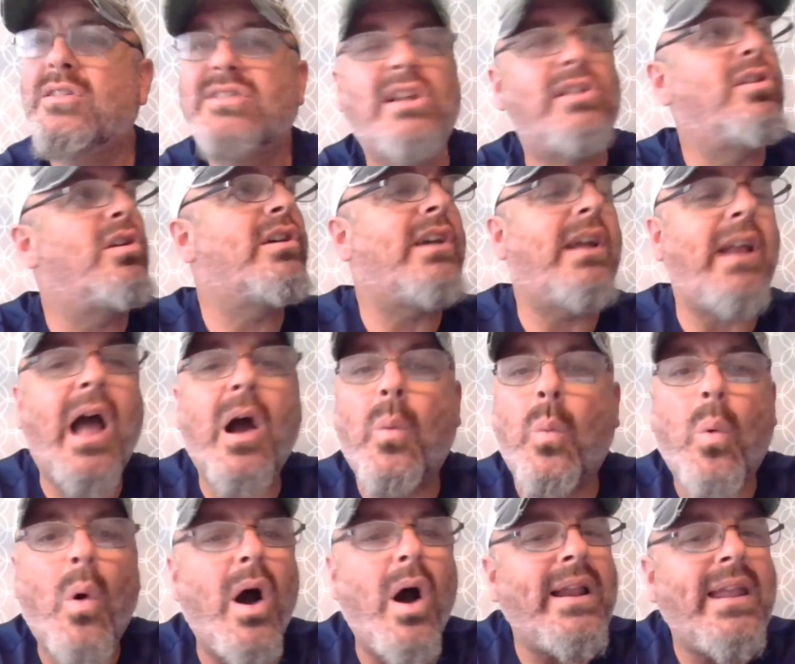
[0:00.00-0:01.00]
and look at, I
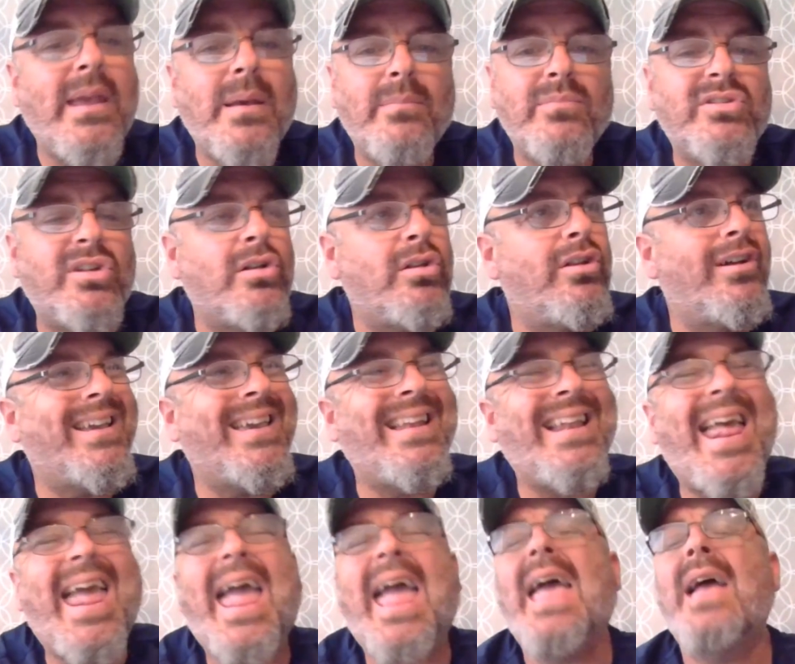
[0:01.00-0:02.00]
want him to look at
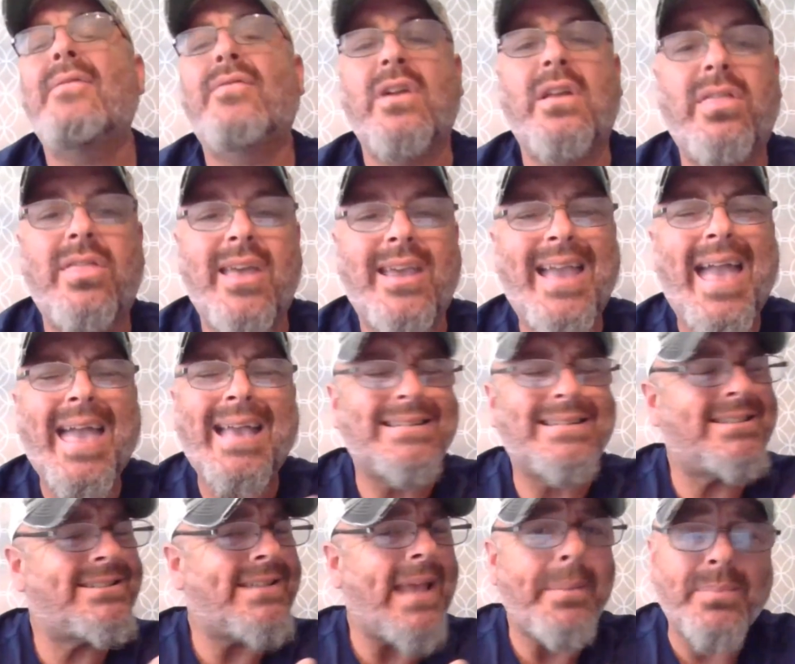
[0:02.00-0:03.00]
everything
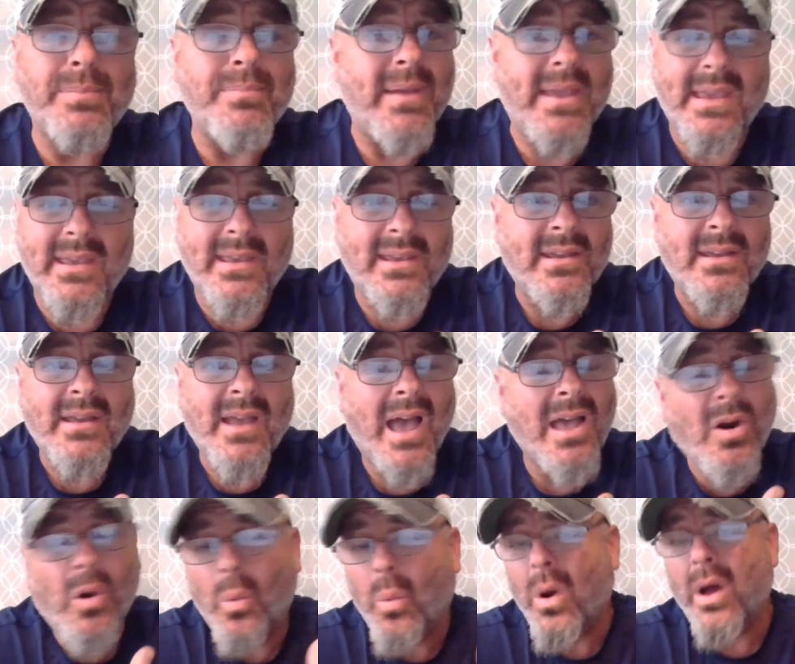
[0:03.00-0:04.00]
except me. I
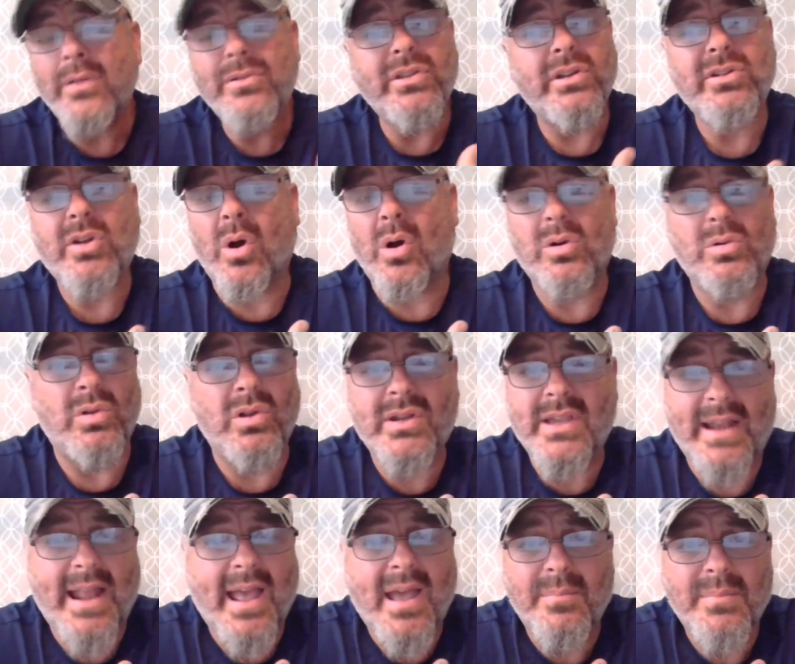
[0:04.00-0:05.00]
don't want the dog
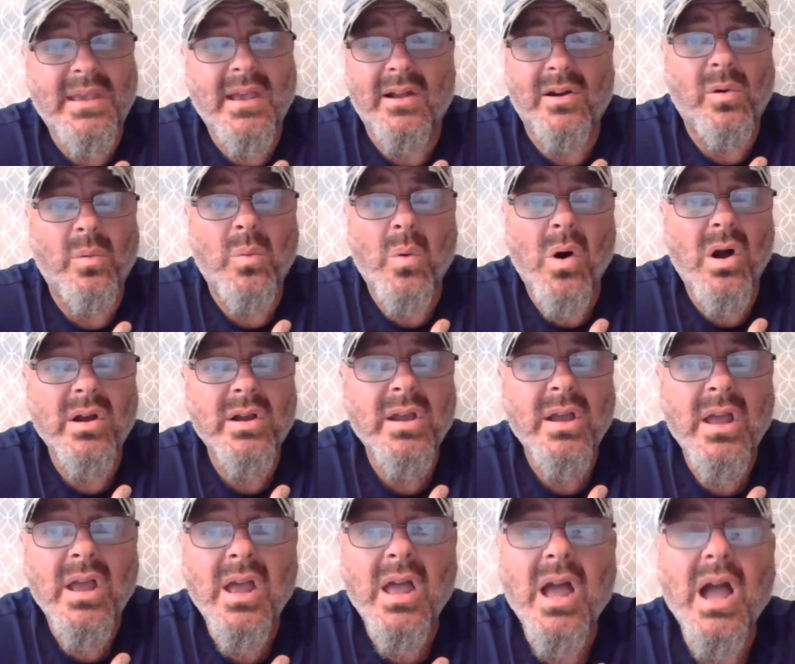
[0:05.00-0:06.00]
looking at me on a walk.
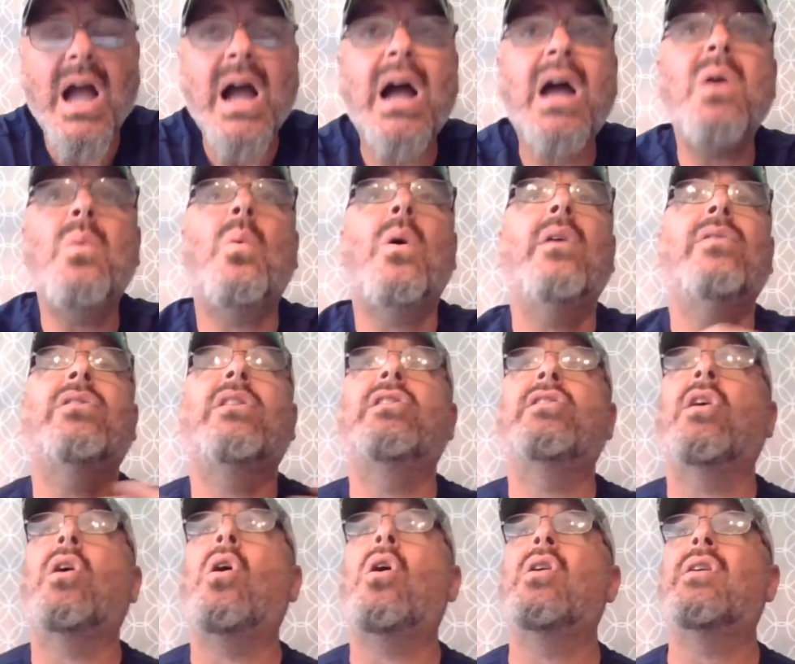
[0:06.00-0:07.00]
I want the
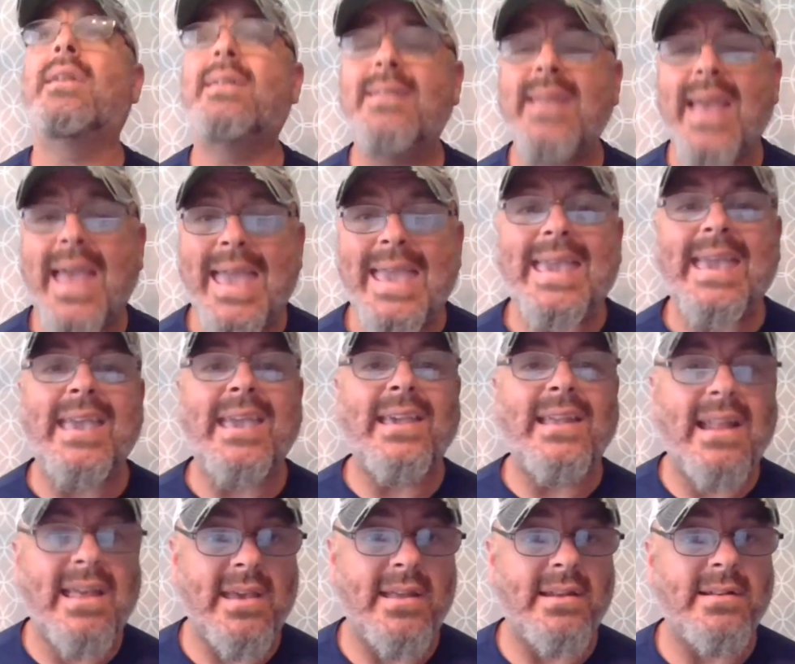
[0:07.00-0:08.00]
dog taking it
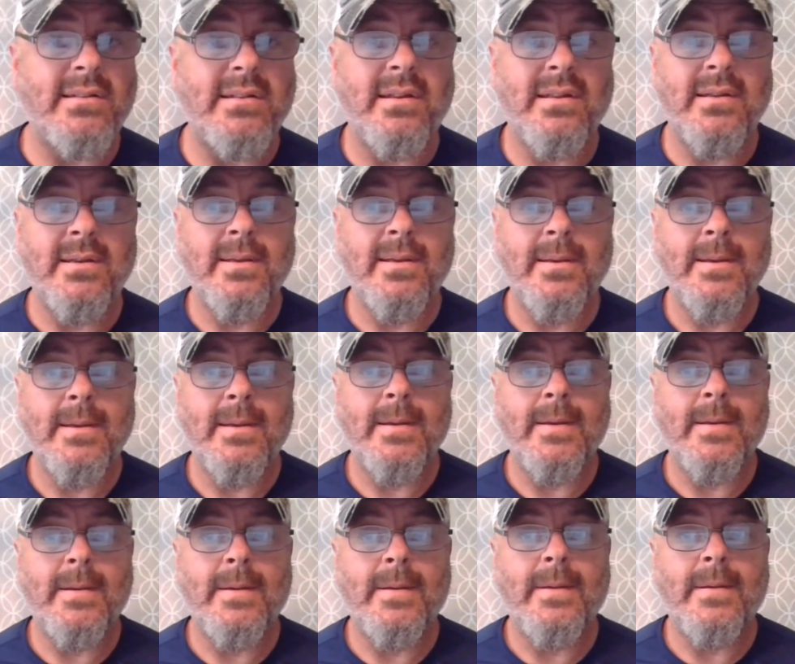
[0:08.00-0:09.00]
in
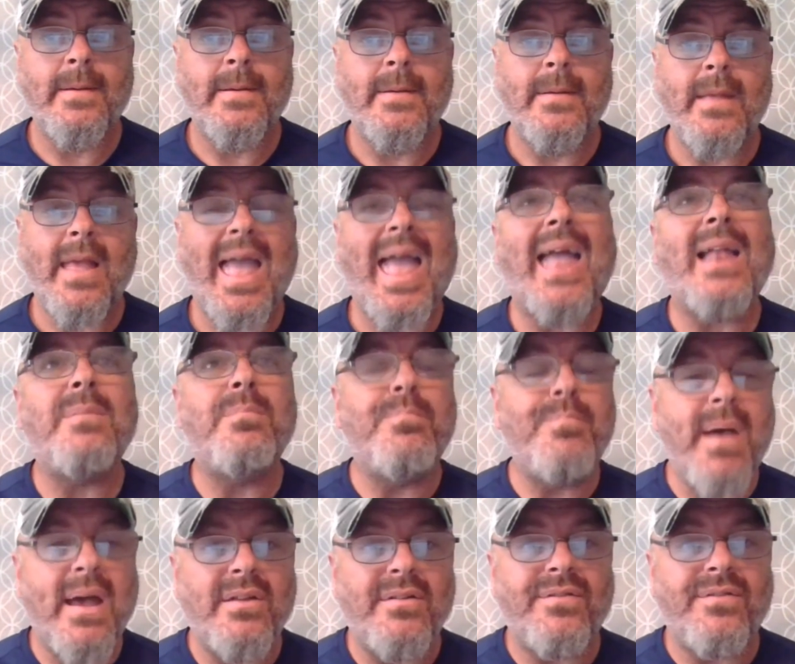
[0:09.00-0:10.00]
and
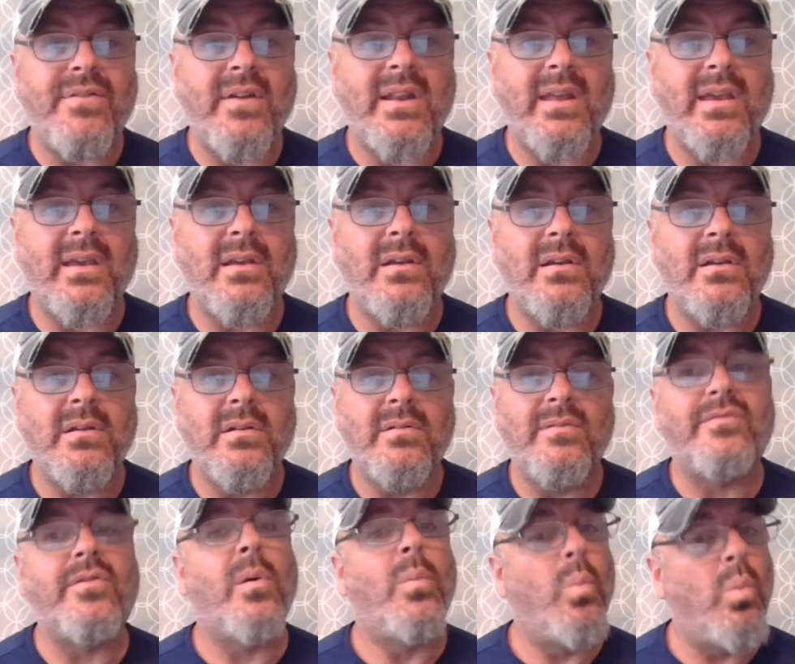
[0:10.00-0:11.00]
benefiting
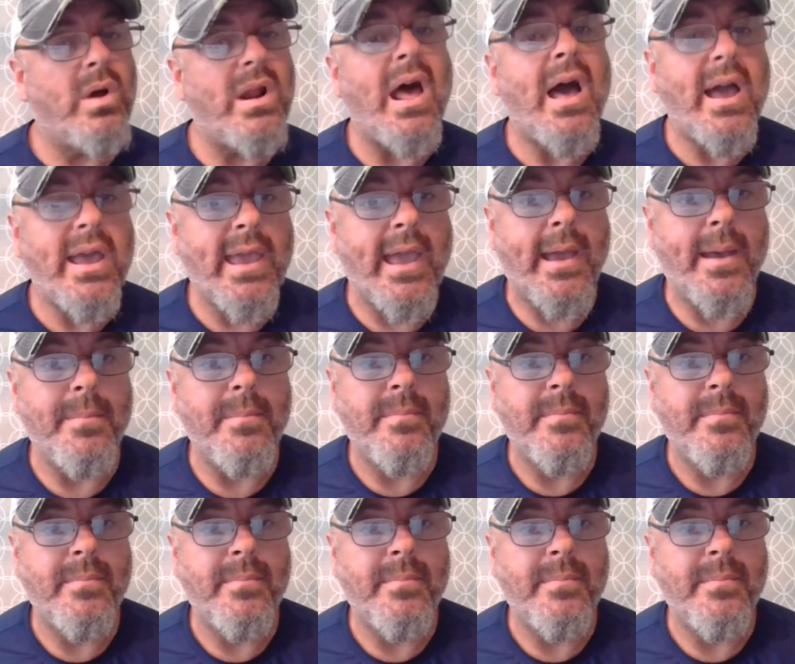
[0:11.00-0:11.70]
from what I am,